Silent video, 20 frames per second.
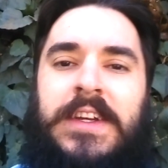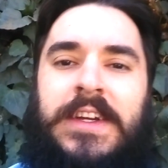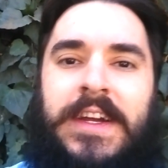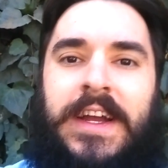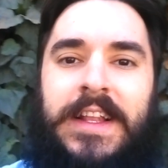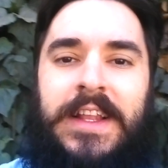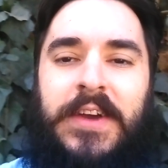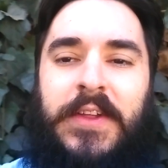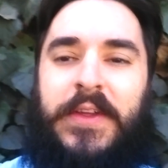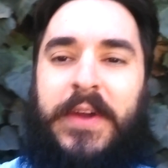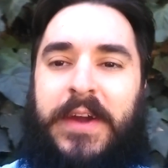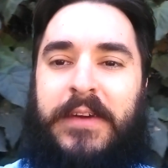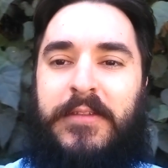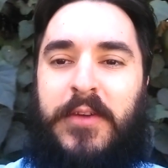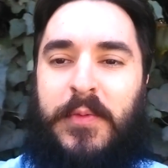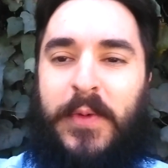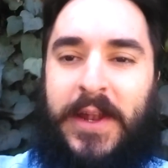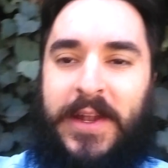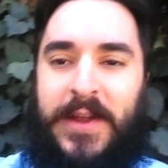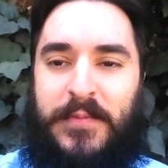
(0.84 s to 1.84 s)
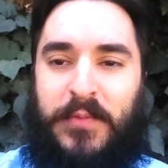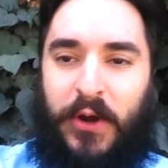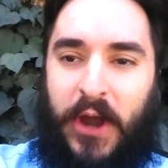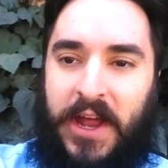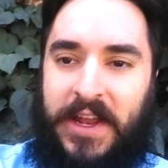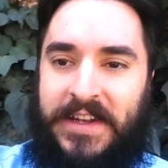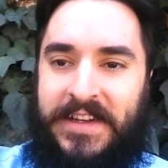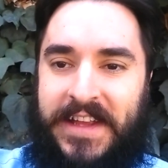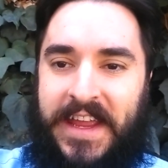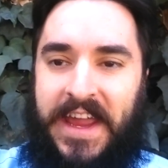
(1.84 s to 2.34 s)
Hello there everybody,
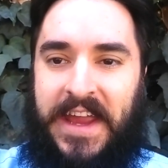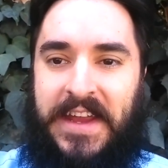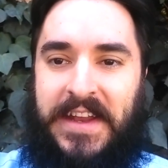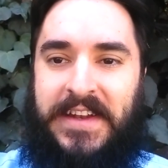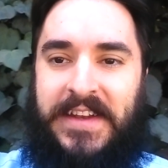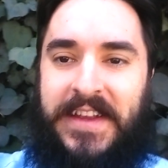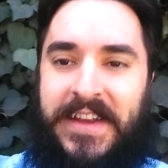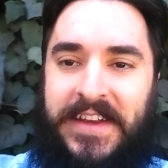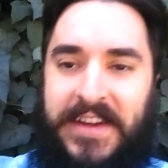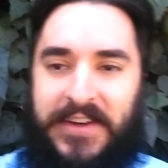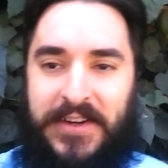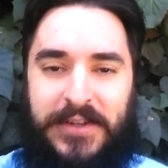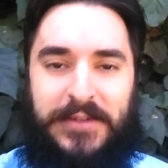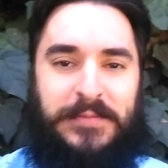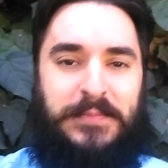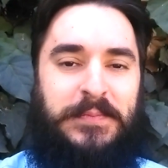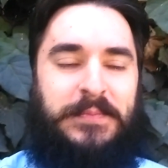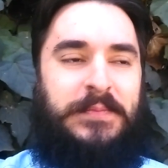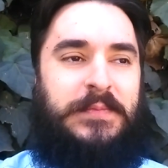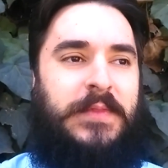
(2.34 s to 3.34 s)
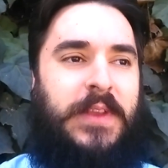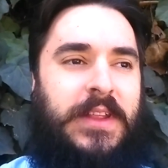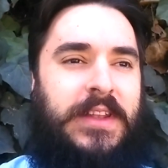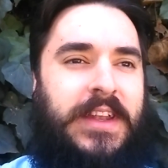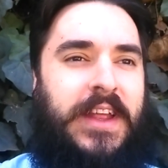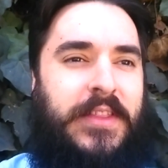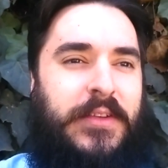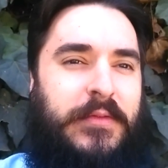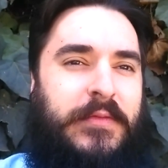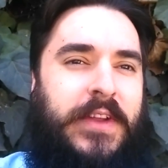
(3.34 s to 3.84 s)
Bryan Cain here.
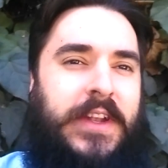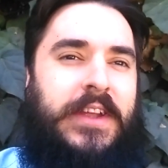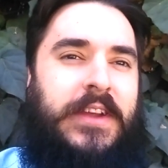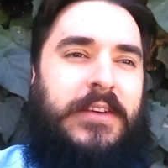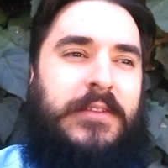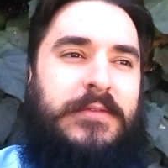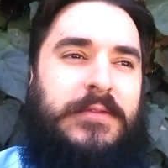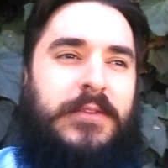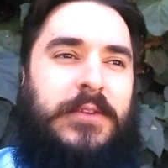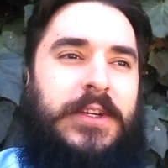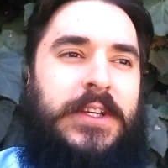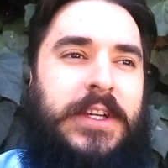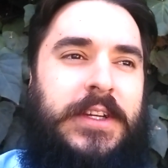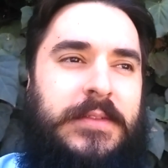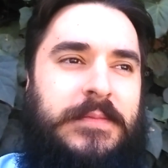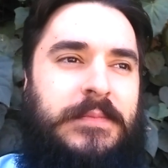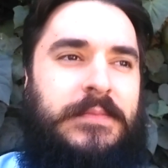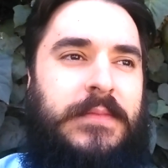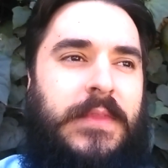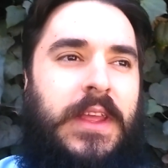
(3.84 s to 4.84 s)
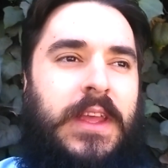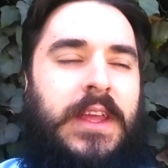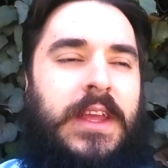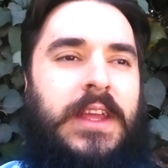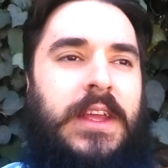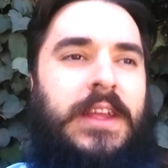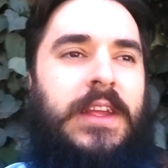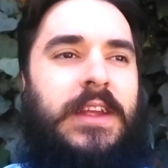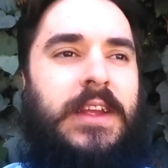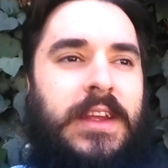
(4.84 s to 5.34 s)
Another video for you.
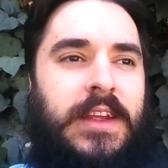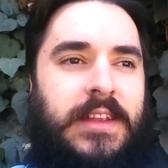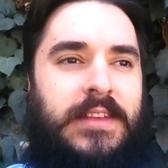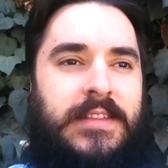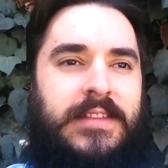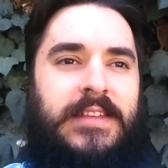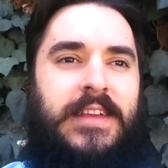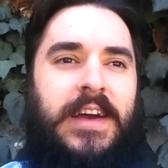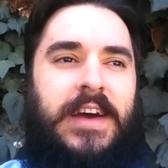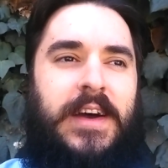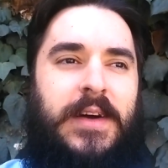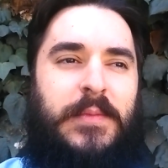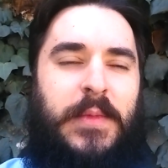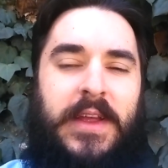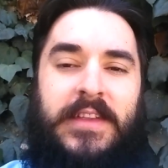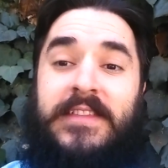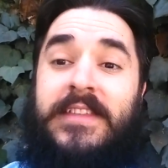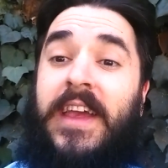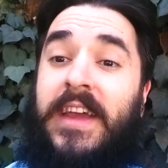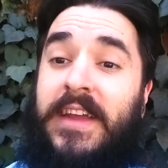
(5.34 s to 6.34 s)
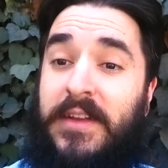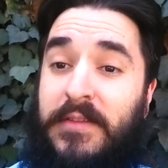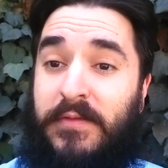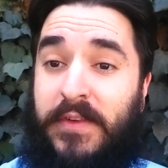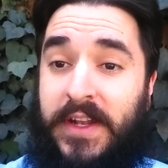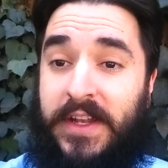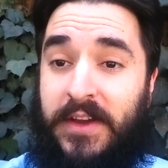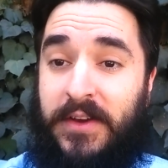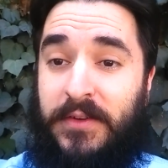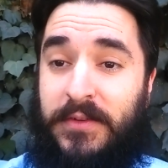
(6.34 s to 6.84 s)
It's my
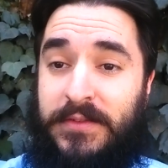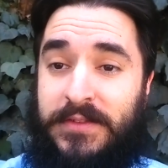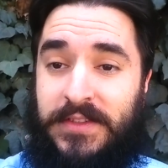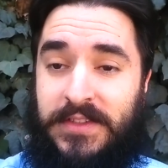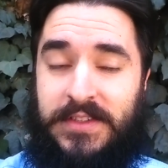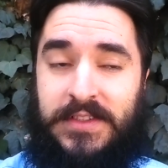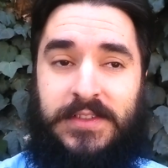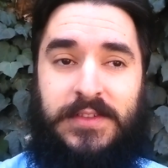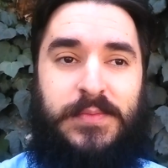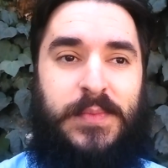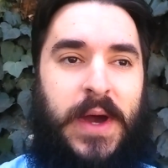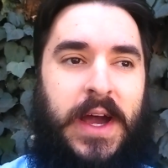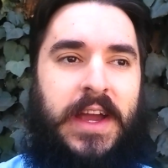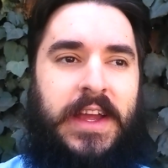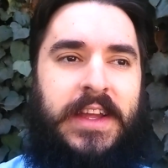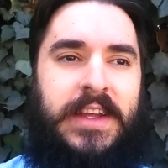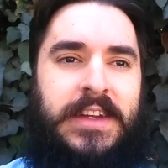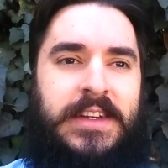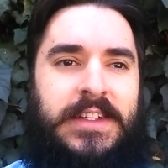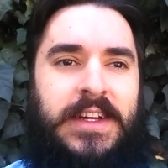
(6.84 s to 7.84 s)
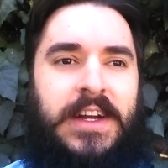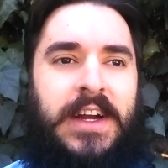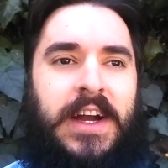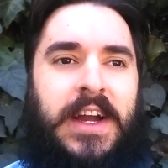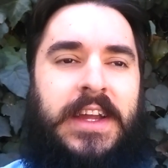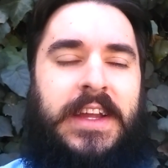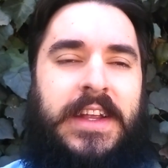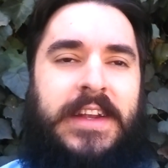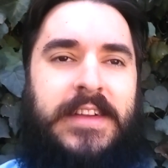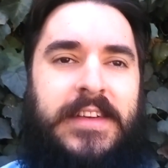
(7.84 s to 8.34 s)
second video since my
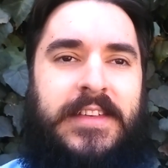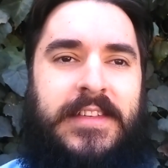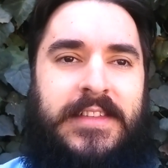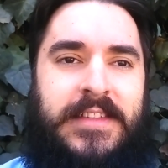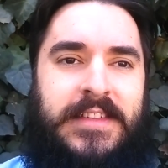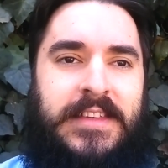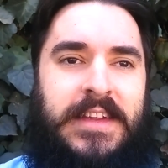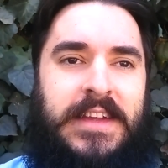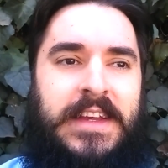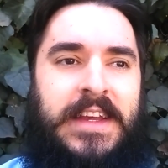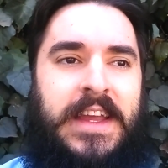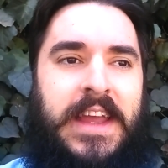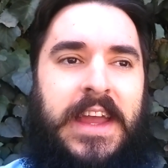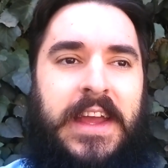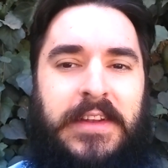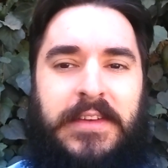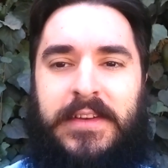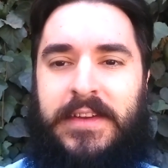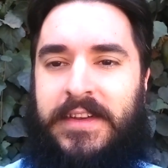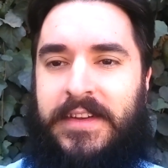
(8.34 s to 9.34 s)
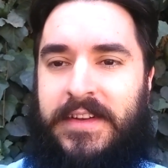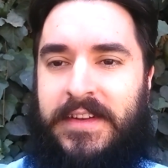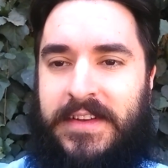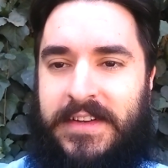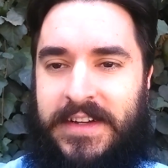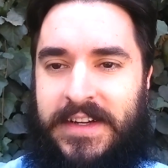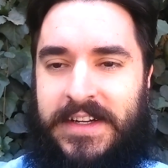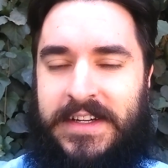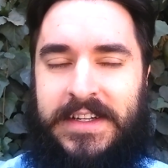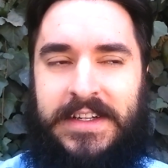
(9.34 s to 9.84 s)
hiatus
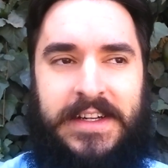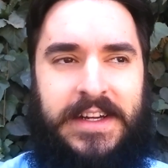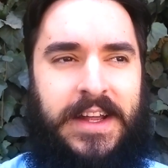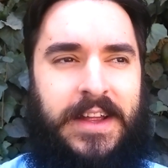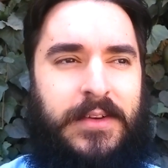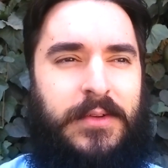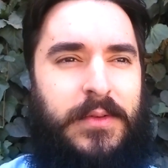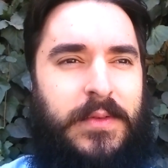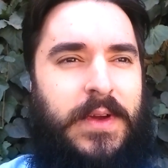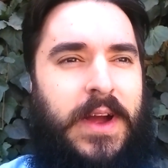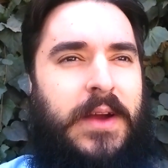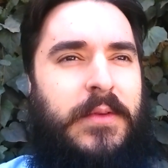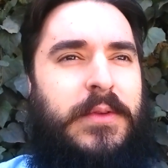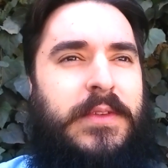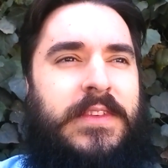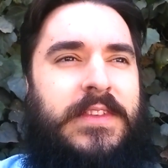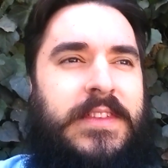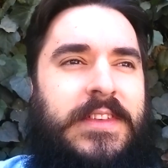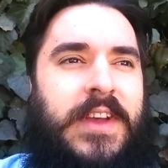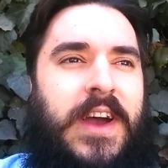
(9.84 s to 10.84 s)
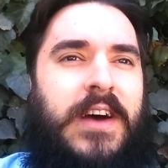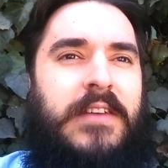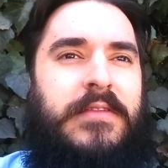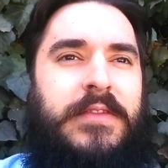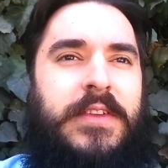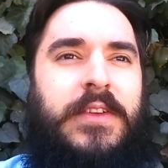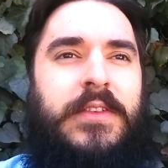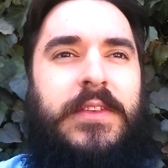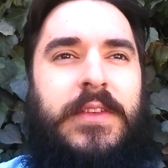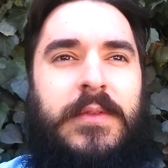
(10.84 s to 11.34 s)
ended. I was
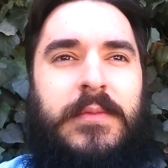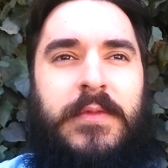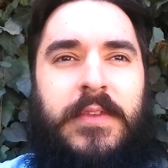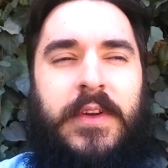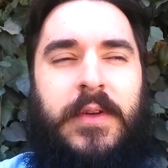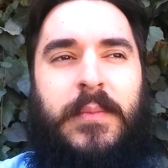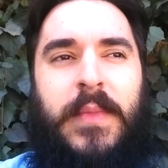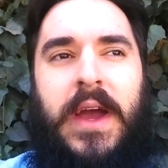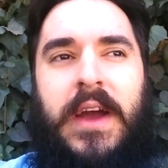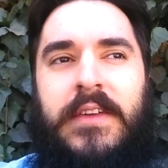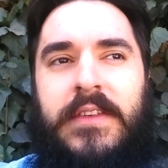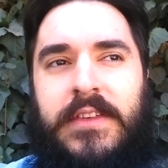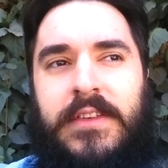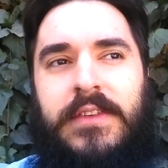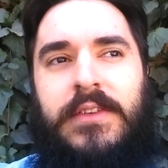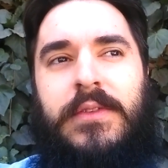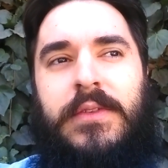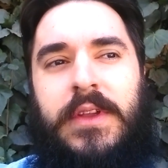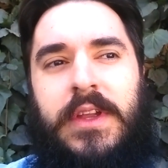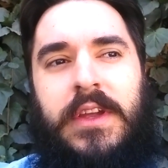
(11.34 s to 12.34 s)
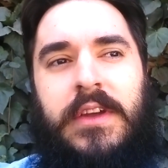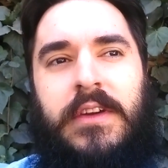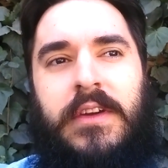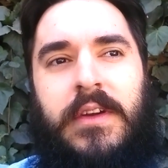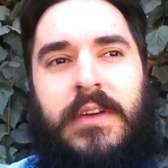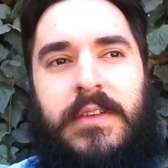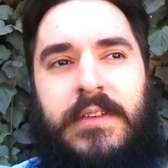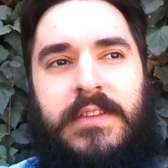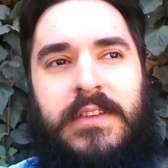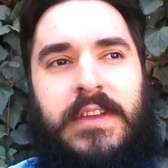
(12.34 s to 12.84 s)
off YouTube for about 2
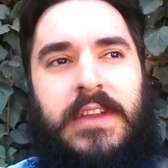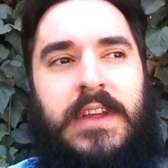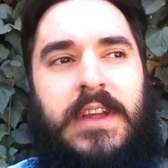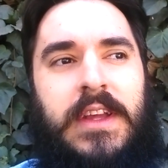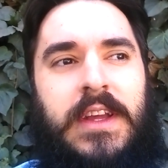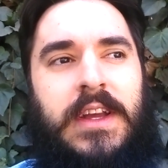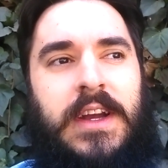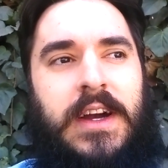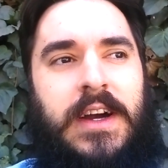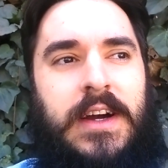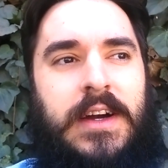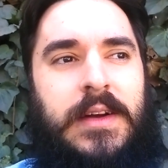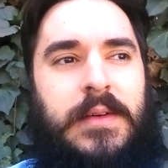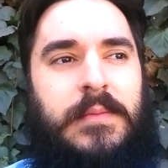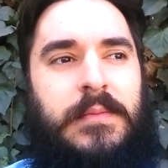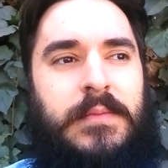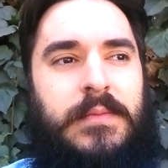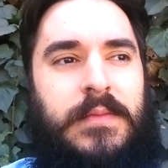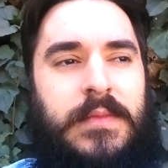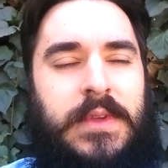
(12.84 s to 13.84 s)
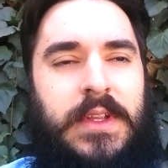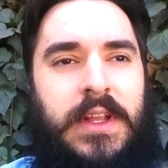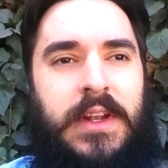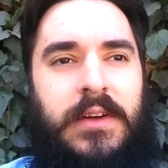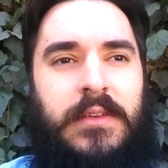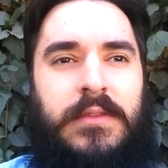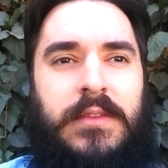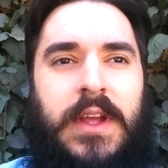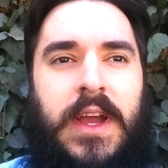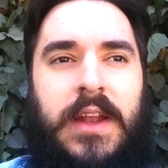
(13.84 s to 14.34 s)
years, kind
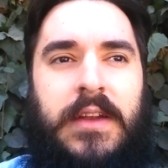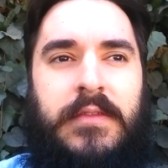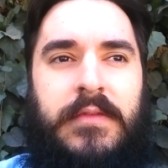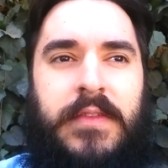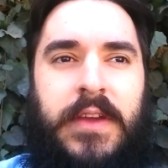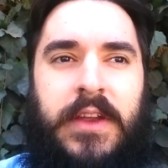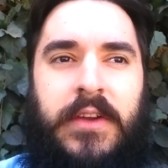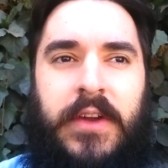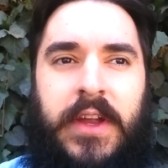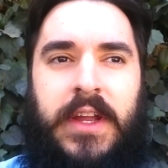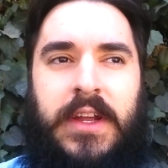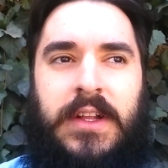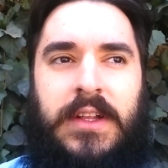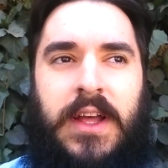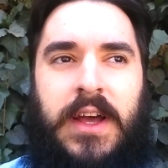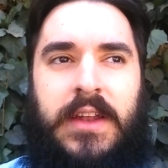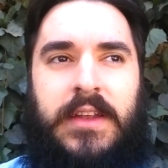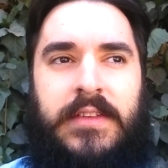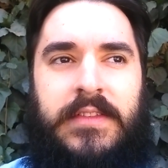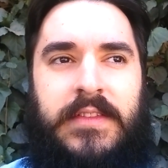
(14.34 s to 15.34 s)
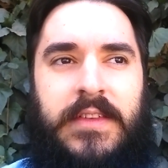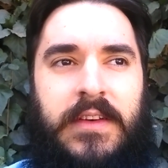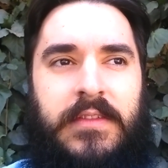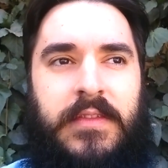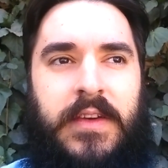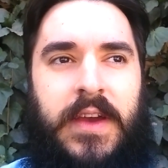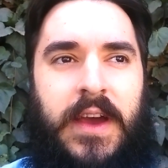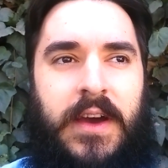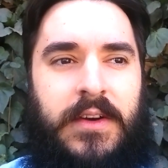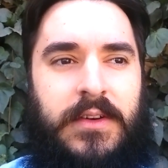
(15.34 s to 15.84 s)
of figuring a lot of
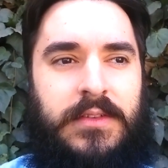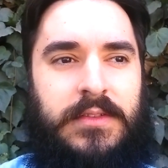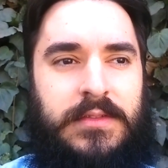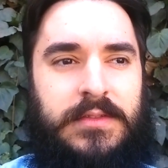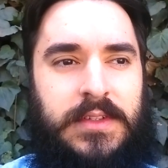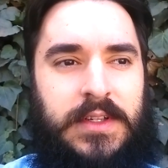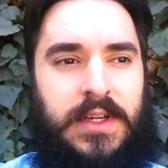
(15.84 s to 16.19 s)
stuff out,